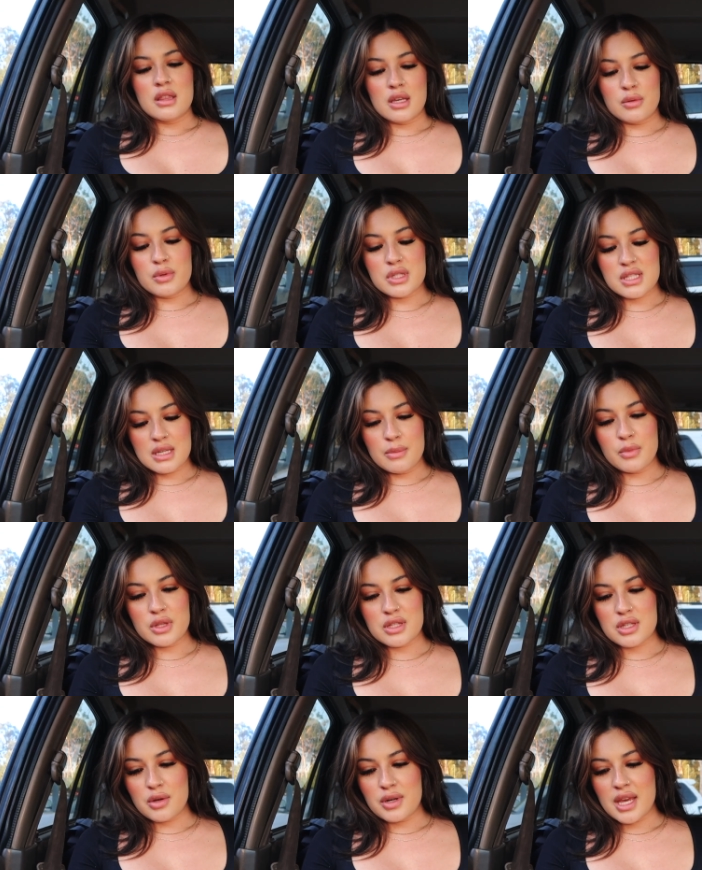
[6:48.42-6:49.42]
There was some
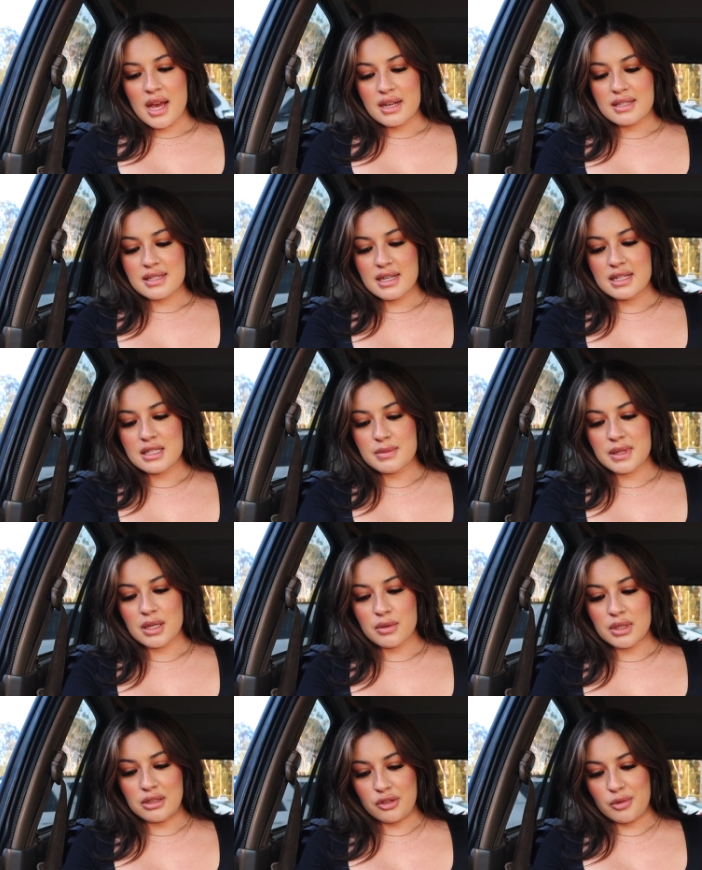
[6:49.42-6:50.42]
with zodiac signs, but
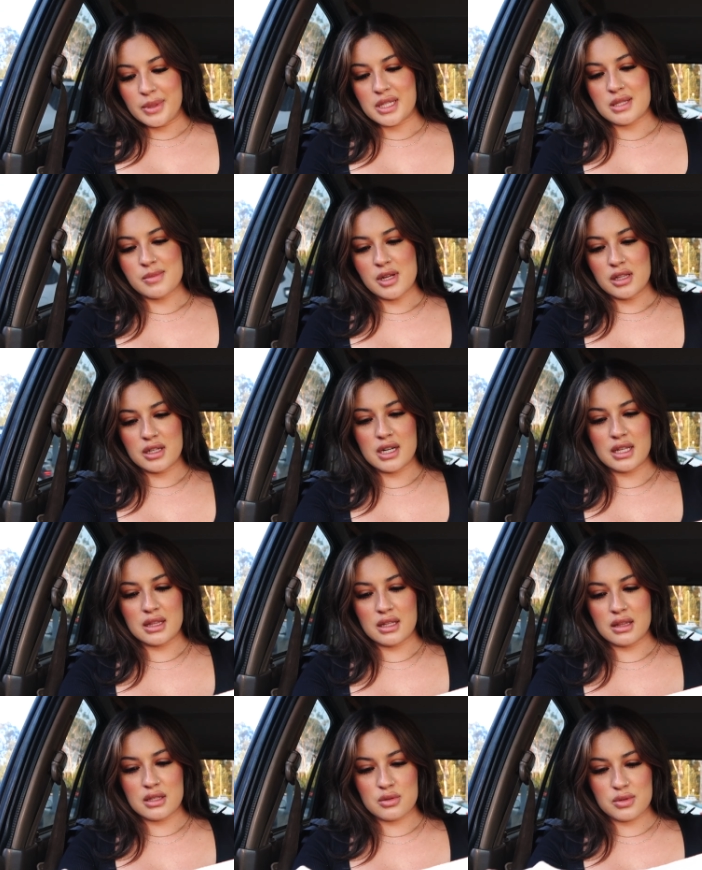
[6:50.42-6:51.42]
they were a little bit smaller, and I
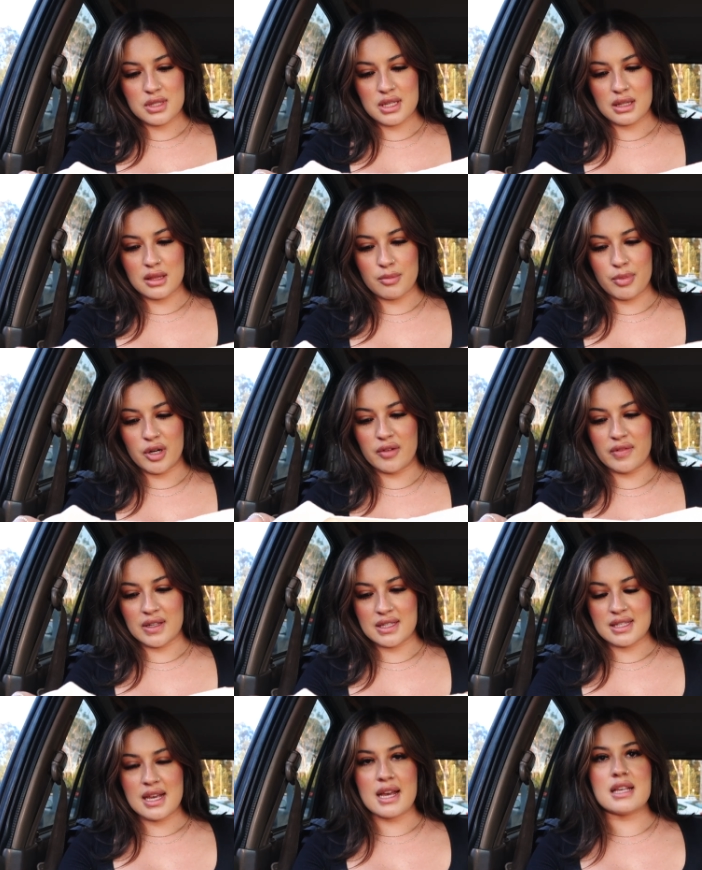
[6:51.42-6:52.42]
thought this was like the
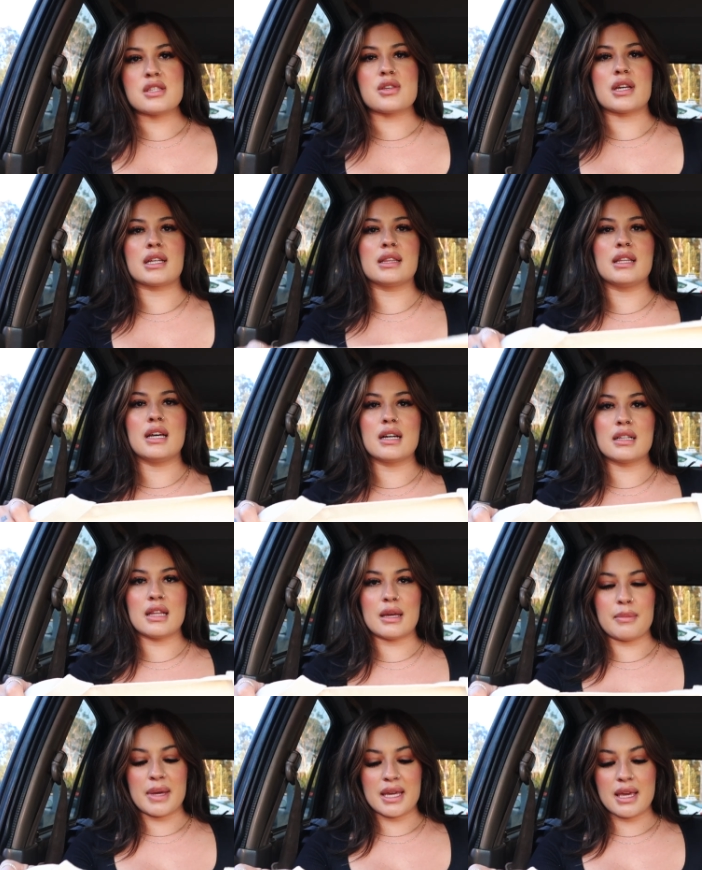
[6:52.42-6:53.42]
perfect size, so I could lug
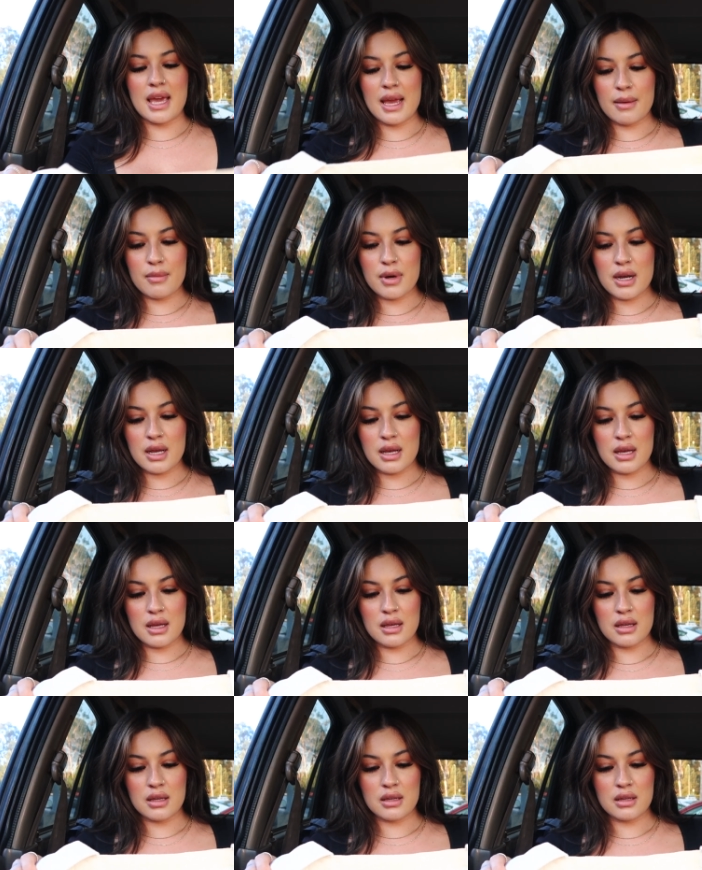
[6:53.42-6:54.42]
like my
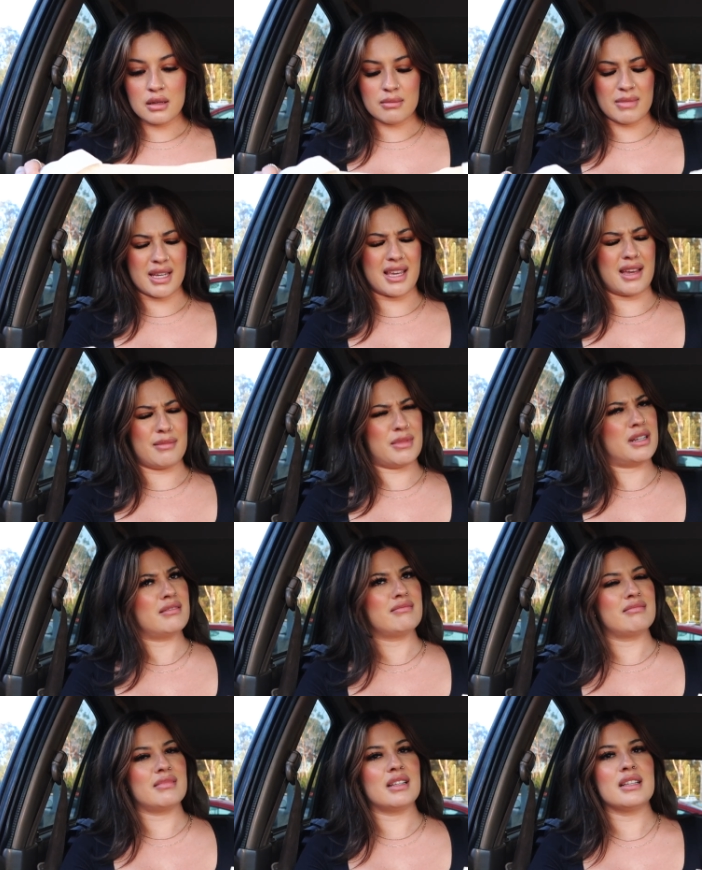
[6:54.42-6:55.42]
camera, my camera,
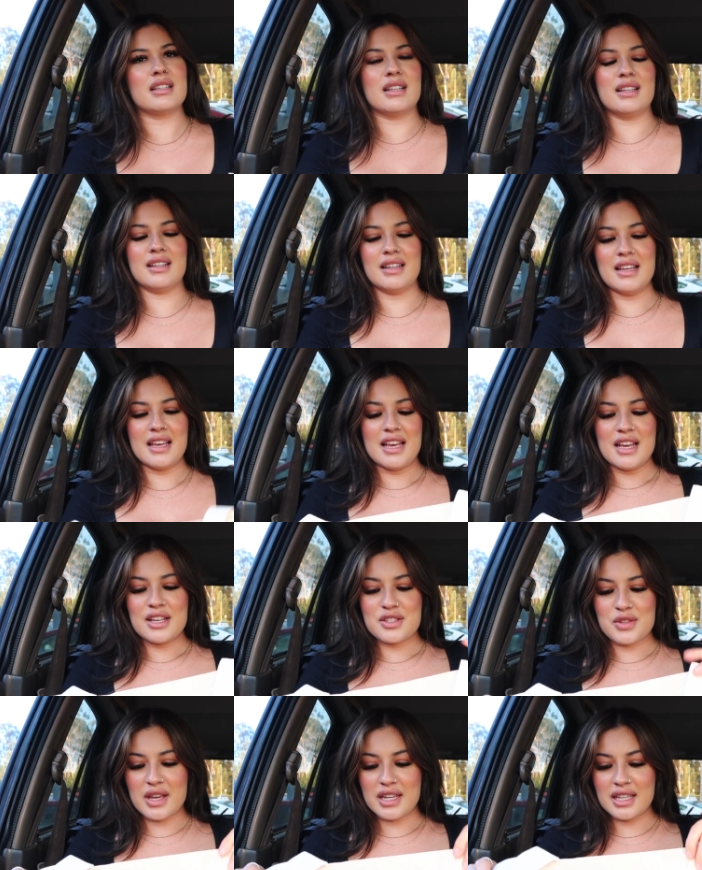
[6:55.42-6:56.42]

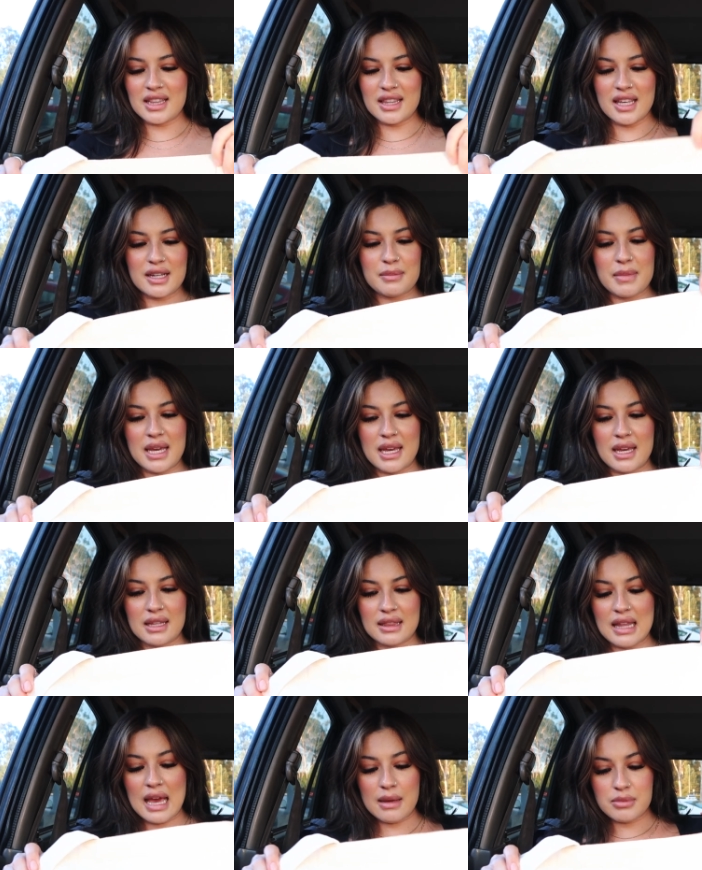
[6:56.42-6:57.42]
so I could lug my
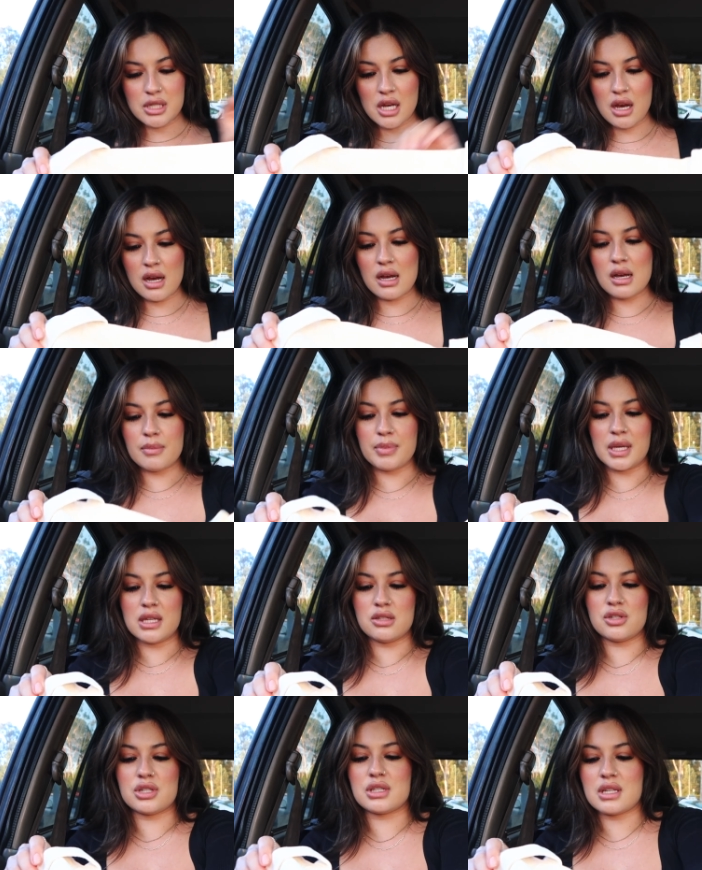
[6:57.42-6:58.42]
laptop
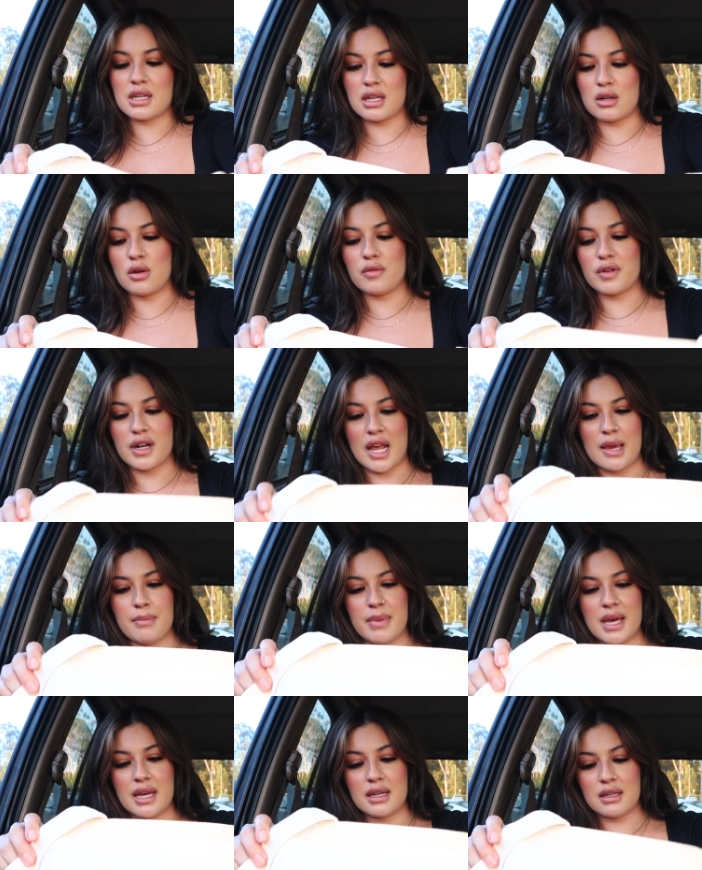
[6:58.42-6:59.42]
and just like an
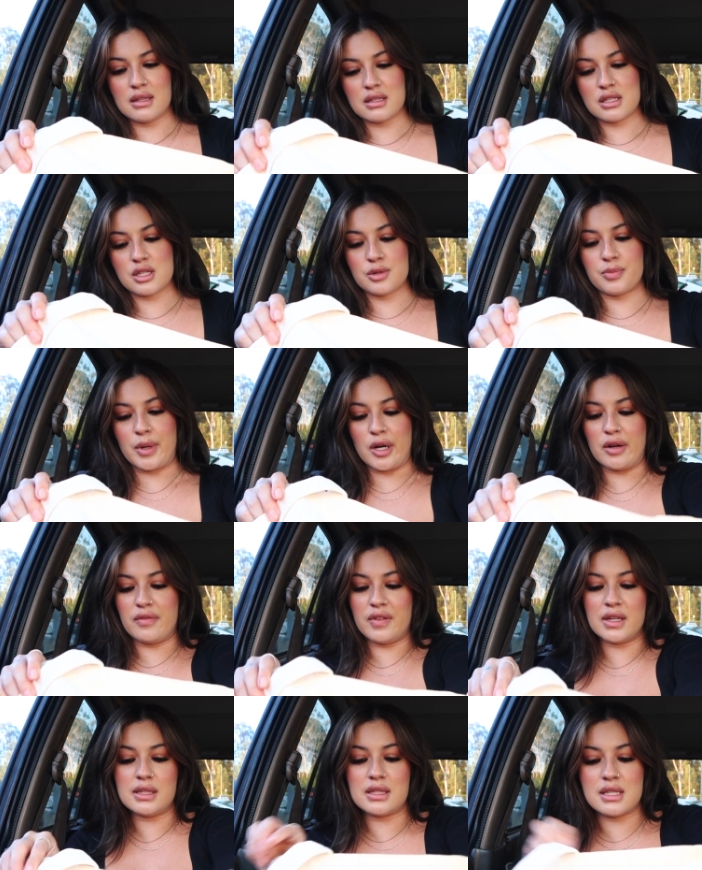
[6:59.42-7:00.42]
overnight bag. This is
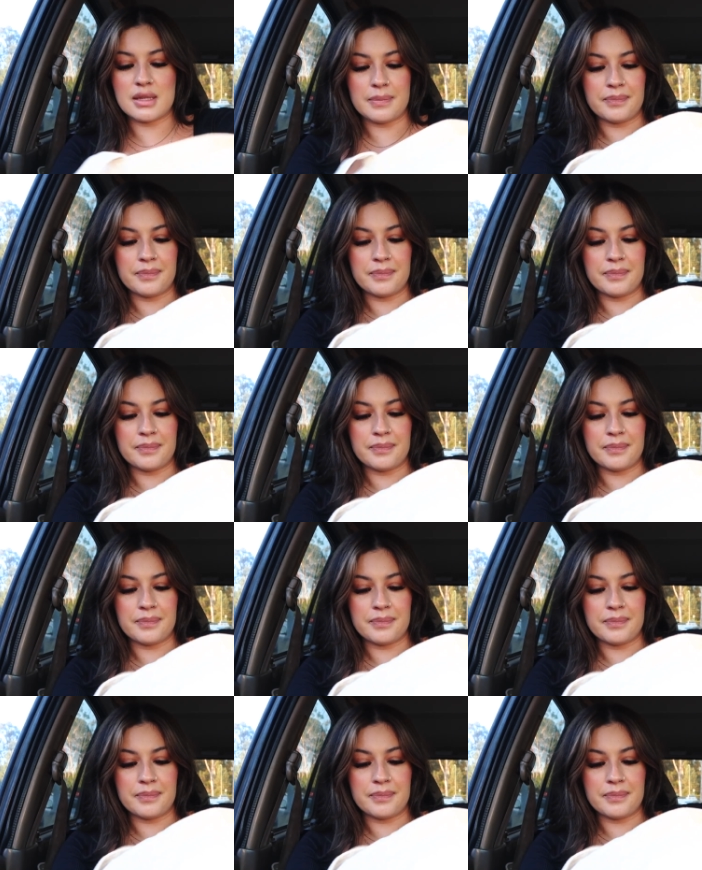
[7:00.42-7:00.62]
perfect.